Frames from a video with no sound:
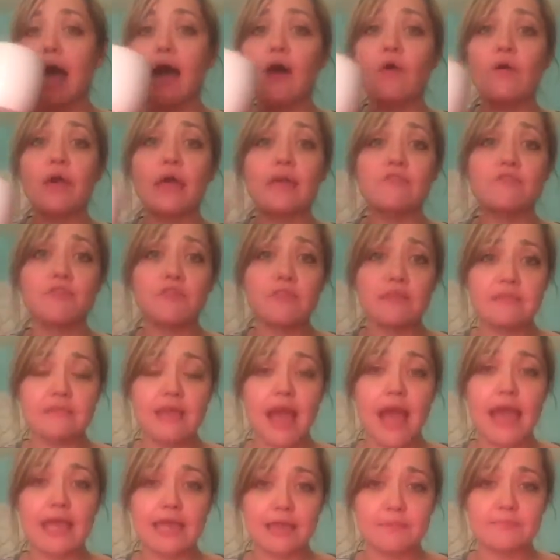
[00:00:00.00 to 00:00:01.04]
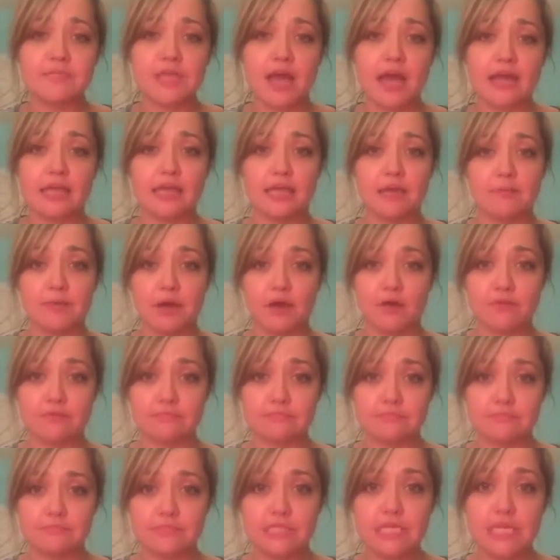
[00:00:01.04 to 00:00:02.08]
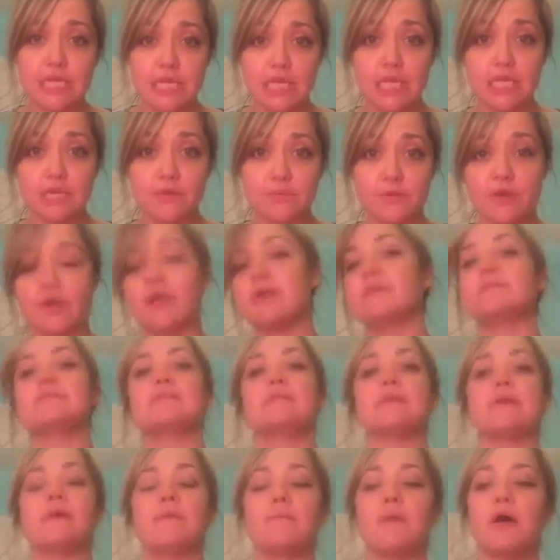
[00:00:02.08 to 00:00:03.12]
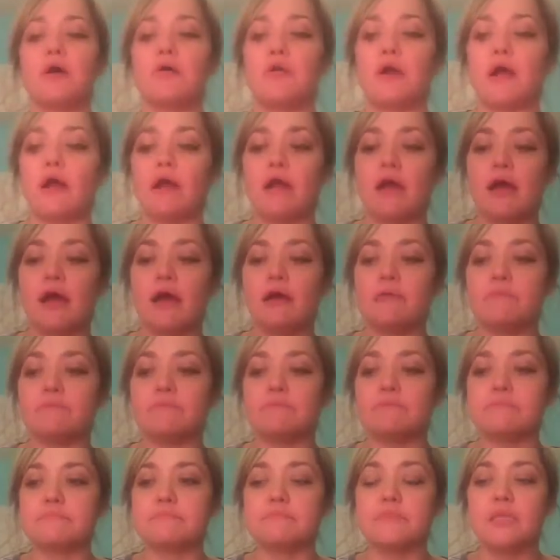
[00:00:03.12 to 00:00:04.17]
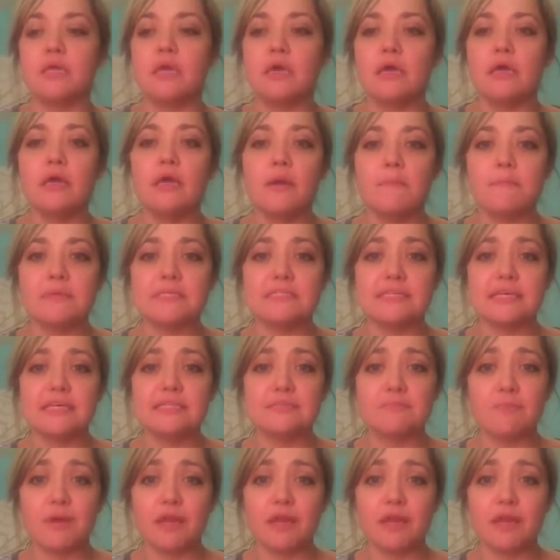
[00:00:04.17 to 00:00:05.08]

Okay, so this I am talking about It Works, about our business.